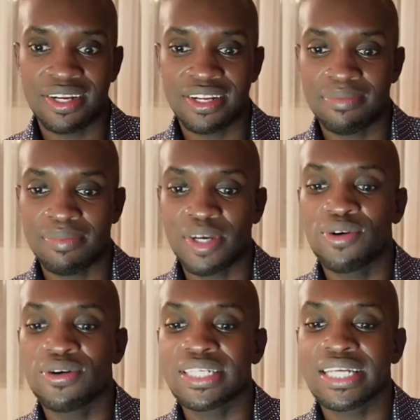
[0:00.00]

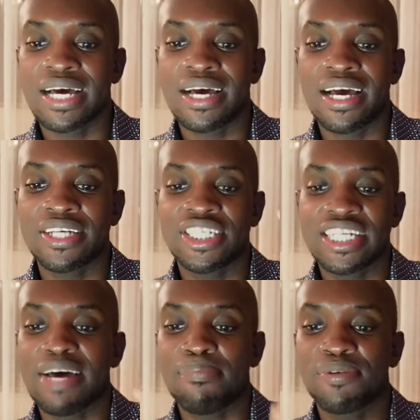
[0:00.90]
because she's an
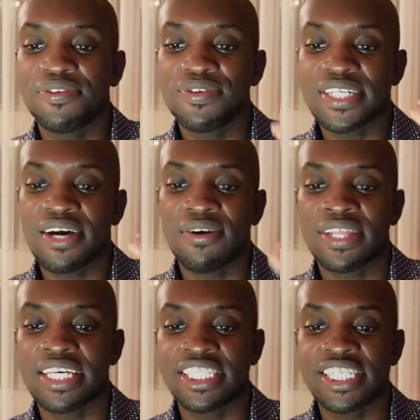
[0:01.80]
approved user on
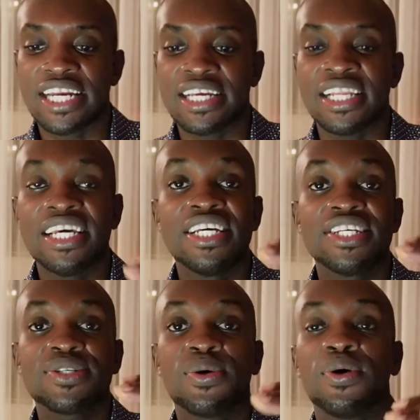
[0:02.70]
the channel.
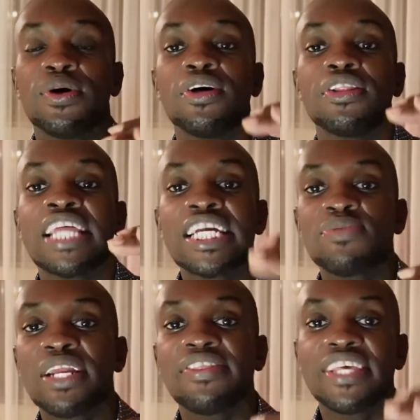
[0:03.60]
So that's
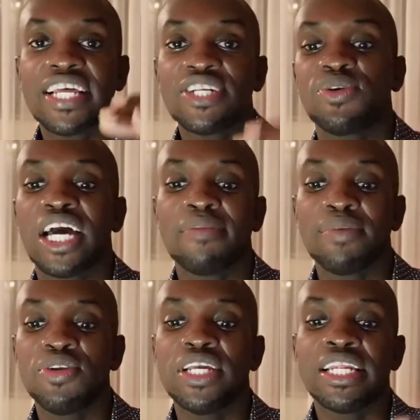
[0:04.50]
one thing that you can
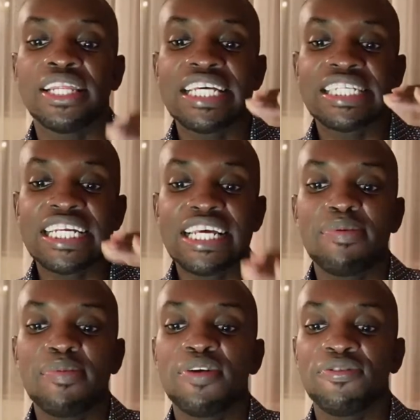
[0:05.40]
be doing. There are certain
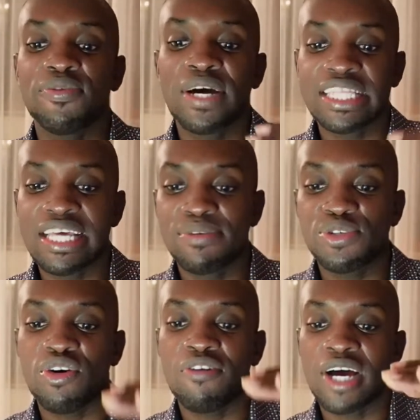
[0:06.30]
people, if you want them
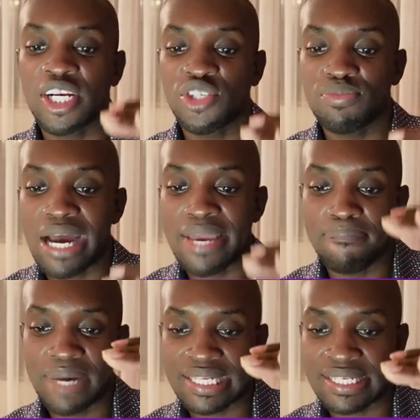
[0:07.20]
to
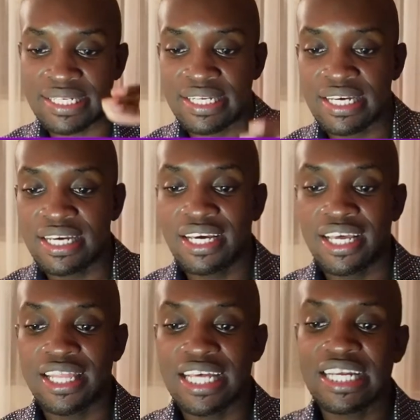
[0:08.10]
bypass,
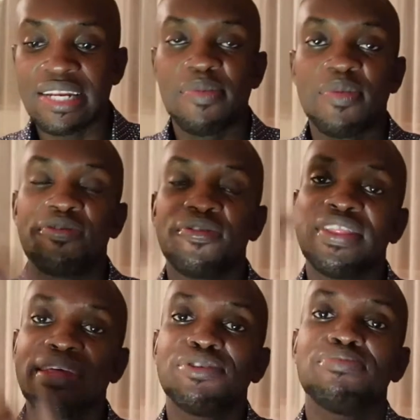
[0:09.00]
there are certain people, if you want
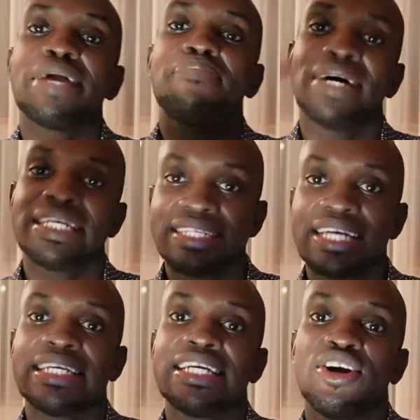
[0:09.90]
them to bypass
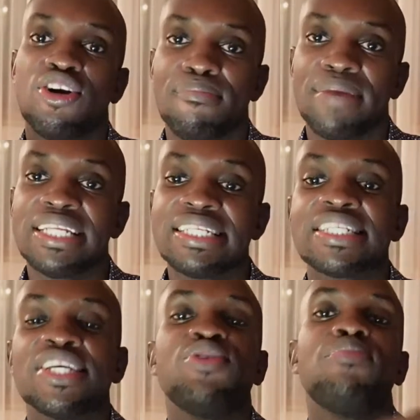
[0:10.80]
certain comments,
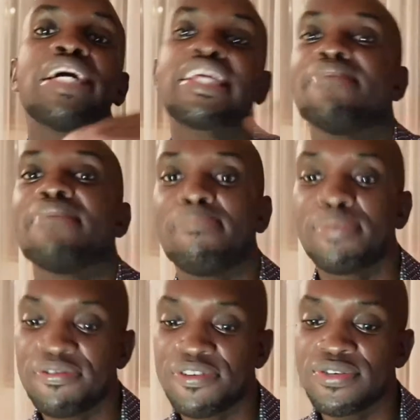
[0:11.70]
you make them
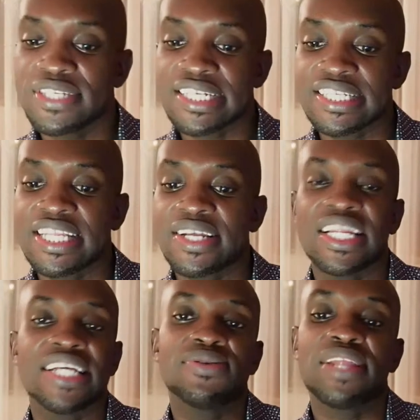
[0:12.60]
approved users so
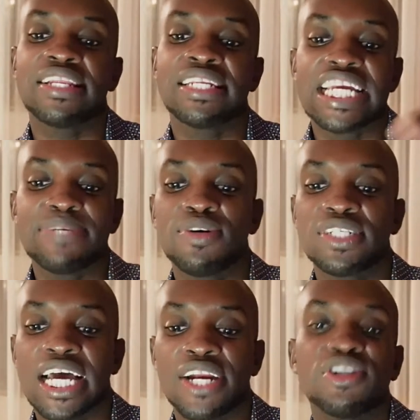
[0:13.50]
that Nightbot
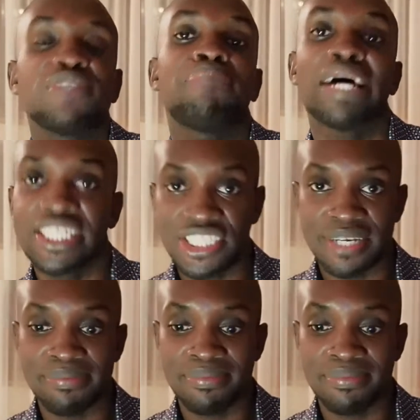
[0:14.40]
cannot punish them.